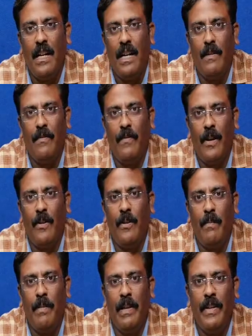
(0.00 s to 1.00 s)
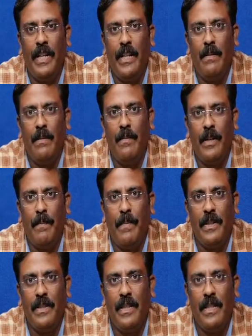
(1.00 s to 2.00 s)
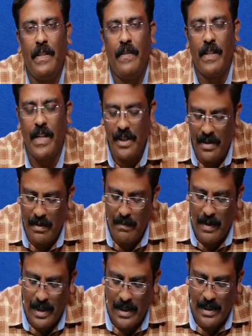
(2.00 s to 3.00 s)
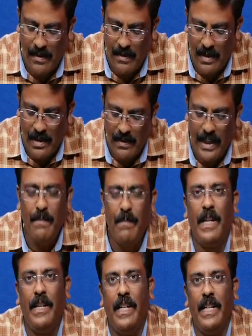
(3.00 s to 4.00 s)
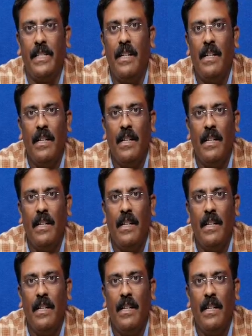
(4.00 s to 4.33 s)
and followed by we can able to represent our connection matrix as well as the weight matrix